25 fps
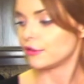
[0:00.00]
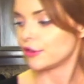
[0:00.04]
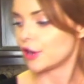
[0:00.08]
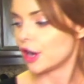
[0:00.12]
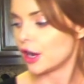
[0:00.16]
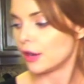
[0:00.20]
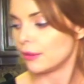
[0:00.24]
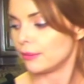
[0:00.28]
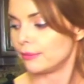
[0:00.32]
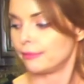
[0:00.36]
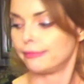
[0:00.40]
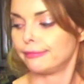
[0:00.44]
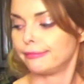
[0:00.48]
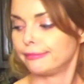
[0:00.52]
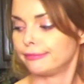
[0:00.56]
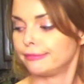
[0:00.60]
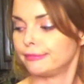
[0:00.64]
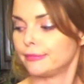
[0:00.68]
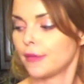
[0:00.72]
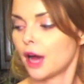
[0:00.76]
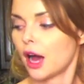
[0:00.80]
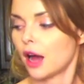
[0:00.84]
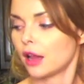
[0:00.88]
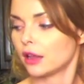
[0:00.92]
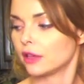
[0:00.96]
from
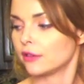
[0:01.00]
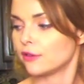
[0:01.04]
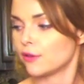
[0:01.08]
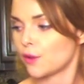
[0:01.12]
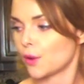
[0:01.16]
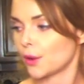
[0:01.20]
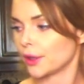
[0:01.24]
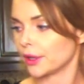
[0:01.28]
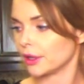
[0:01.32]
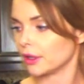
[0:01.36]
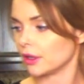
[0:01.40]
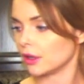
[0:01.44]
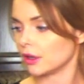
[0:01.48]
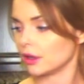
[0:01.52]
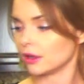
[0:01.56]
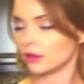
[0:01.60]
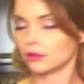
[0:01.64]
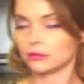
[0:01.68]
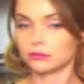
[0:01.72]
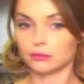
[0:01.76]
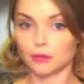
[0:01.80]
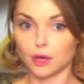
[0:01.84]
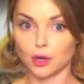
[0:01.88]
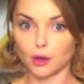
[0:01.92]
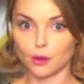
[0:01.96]
olive
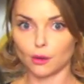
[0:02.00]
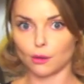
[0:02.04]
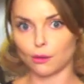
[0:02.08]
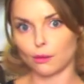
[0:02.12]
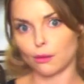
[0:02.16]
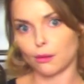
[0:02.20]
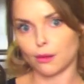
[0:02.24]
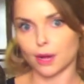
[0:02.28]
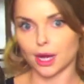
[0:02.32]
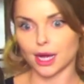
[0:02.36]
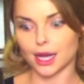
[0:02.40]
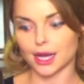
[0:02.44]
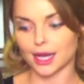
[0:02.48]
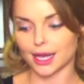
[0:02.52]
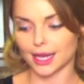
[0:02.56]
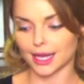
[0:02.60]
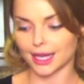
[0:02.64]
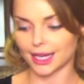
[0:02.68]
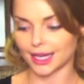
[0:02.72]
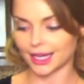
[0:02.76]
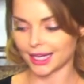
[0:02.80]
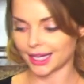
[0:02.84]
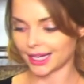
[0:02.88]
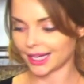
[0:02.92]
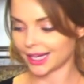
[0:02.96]
oil,
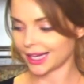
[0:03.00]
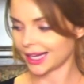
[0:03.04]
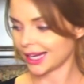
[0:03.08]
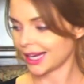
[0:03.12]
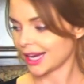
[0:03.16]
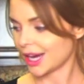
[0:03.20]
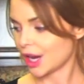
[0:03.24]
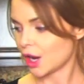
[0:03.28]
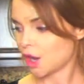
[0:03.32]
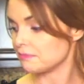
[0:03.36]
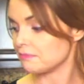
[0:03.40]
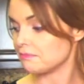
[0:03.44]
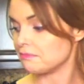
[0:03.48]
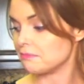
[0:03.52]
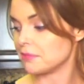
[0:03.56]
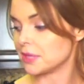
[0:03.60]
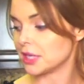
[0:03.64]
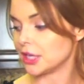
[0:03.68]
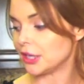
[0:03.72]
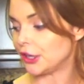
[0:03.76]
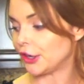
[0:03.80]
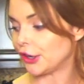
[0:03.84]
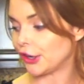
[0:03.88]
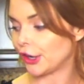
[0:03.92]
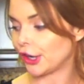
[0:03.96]
wine,
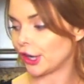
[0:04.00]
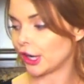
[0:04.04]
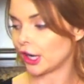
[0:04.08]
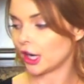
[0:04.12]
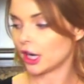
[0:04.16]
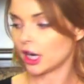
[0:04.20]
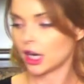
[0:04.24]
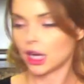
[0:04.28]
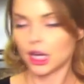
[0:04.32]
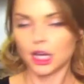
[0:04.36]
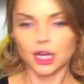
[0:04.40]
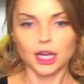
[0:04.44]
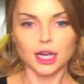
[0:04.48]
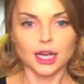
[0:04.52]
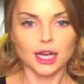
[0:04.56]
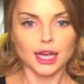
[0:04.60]
beer,